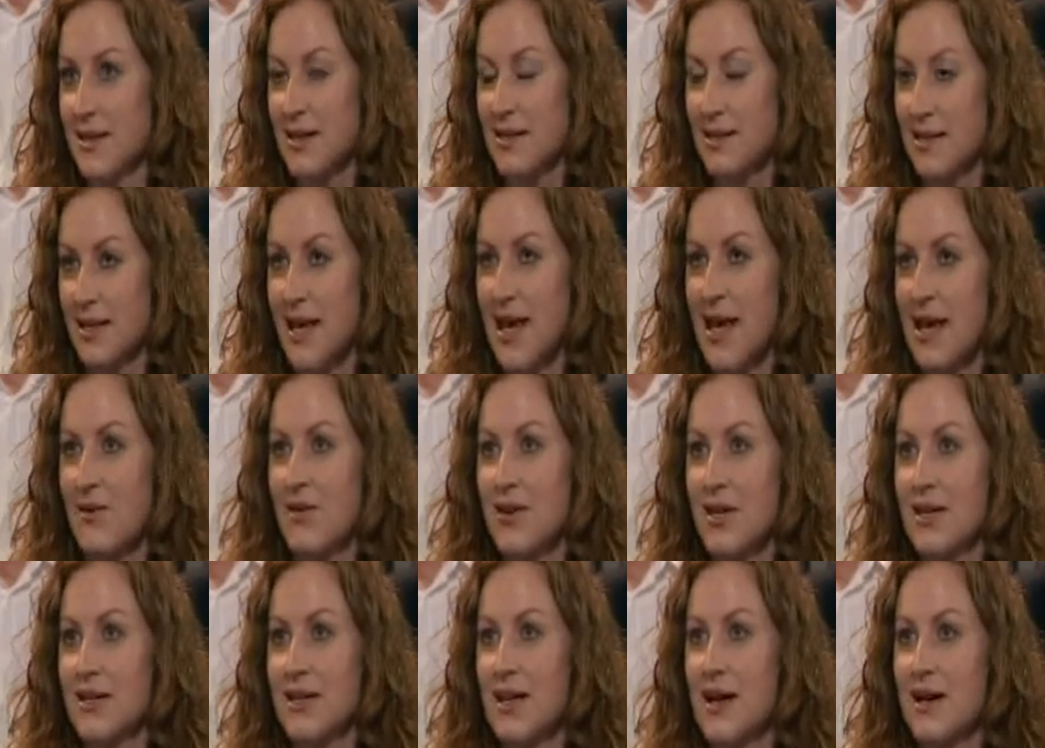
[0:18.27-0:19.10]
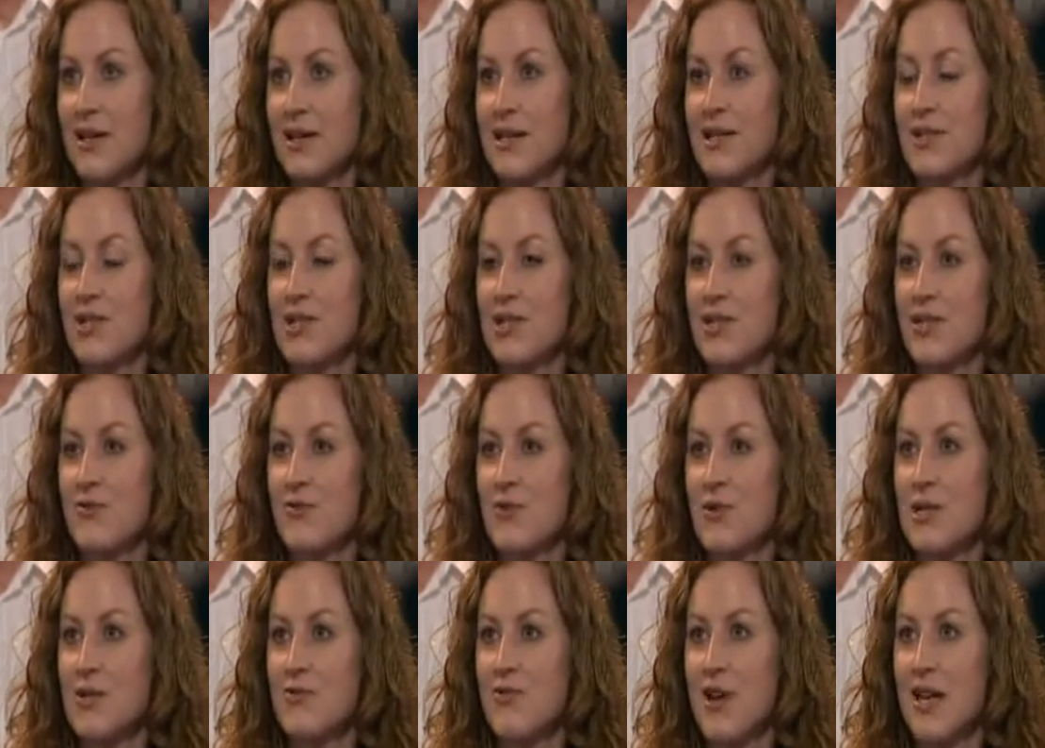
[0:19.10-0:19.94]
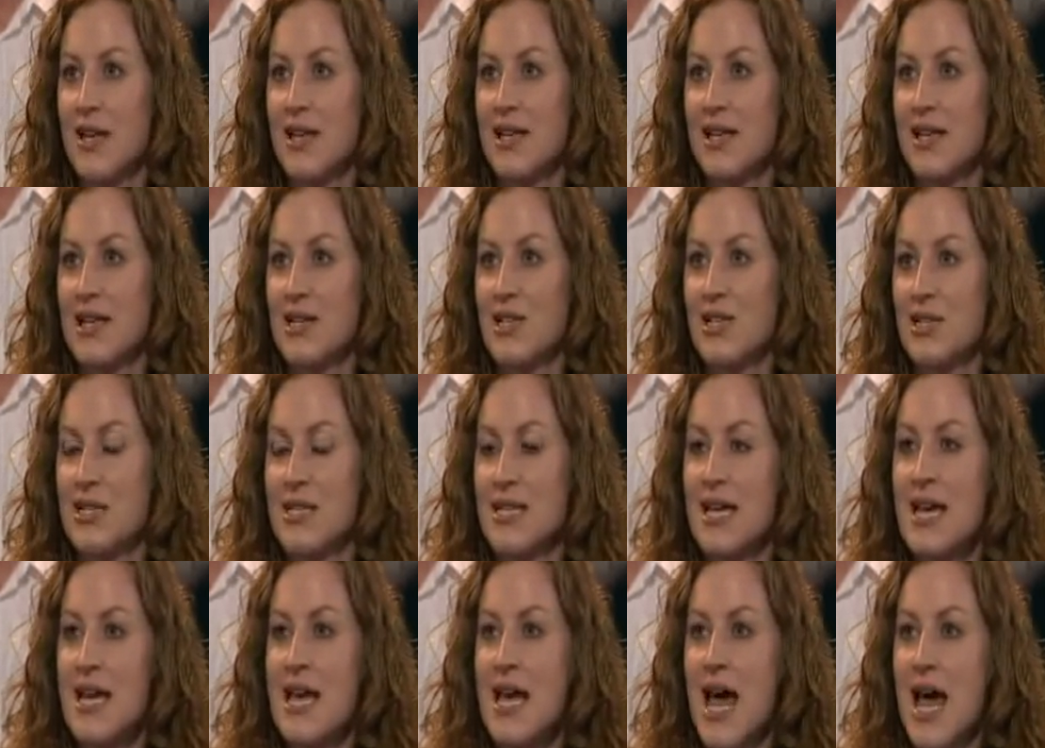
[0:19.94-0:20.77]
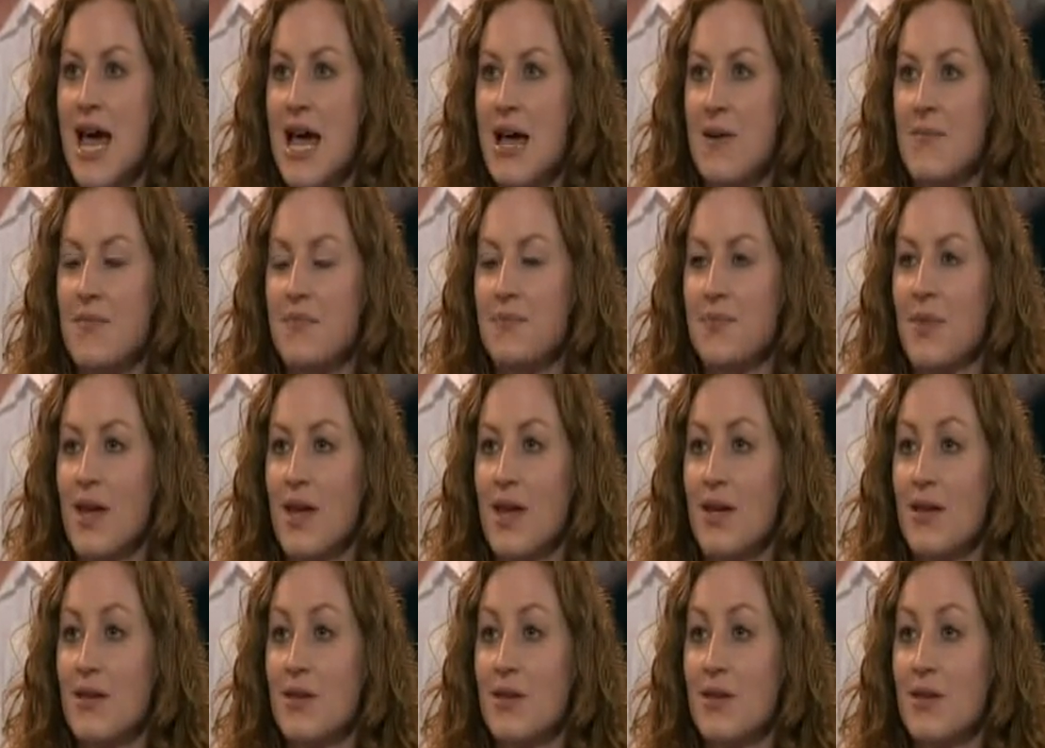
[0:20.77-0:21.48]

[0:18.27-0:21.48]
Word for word: on area knowledge and the rules and regulations, um,